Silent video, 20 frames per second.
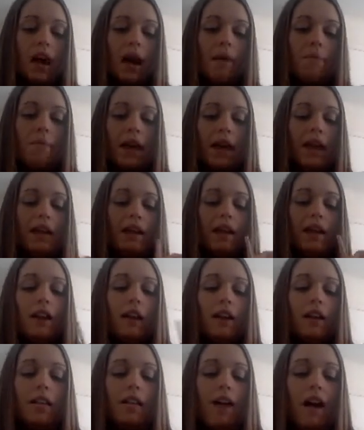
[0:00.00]
I made
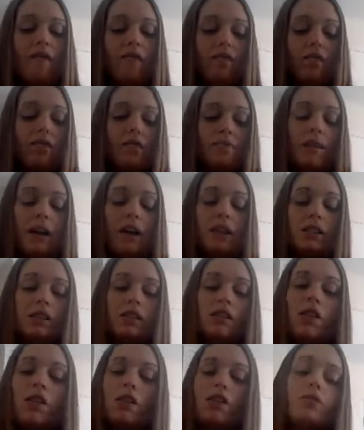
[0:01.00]
lavender bath
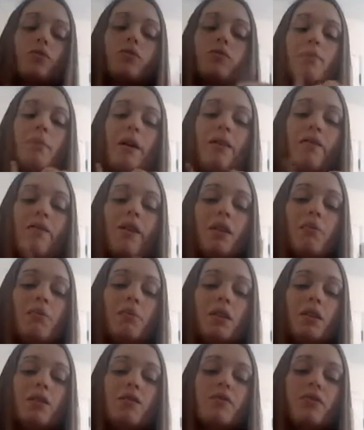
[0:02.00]
salts for my
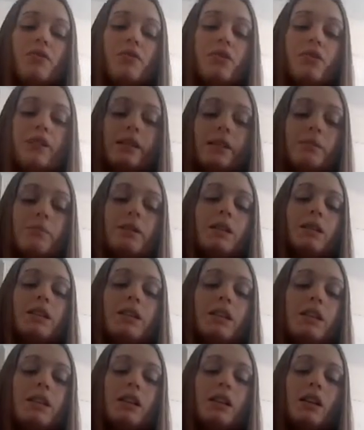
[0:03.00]
family over
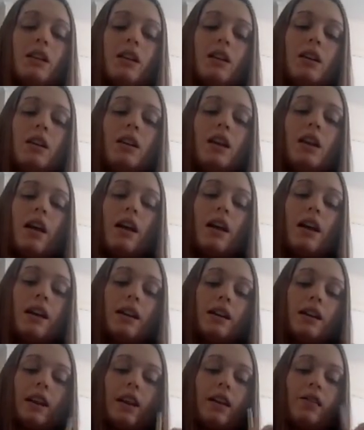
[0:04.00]
Christmas
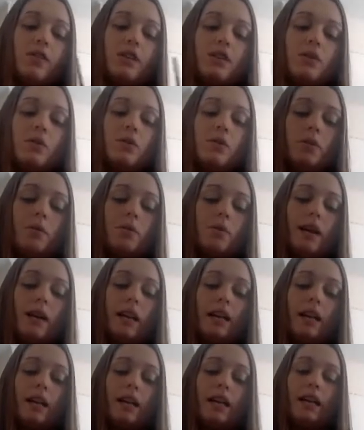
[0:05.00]
and gave it to them,
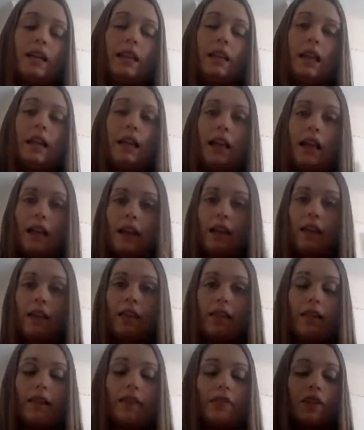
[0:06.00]
and they
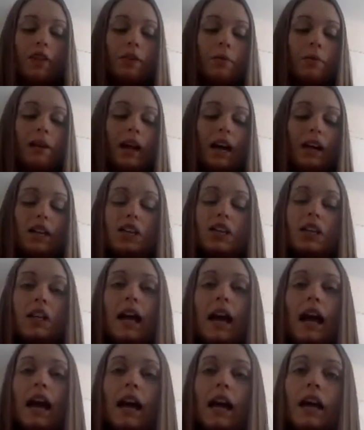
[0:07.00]
loved them. It actually
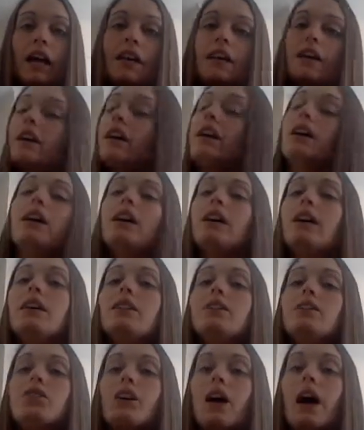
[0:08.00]
had
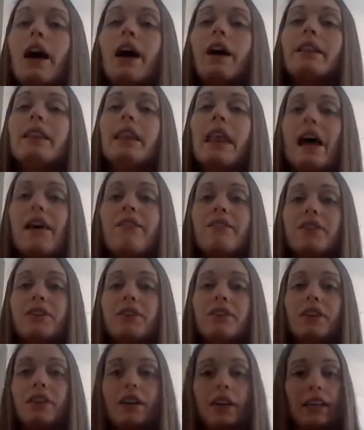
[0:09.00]
dried
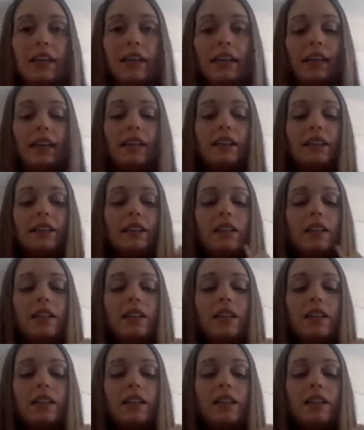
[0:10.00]
lavender in it,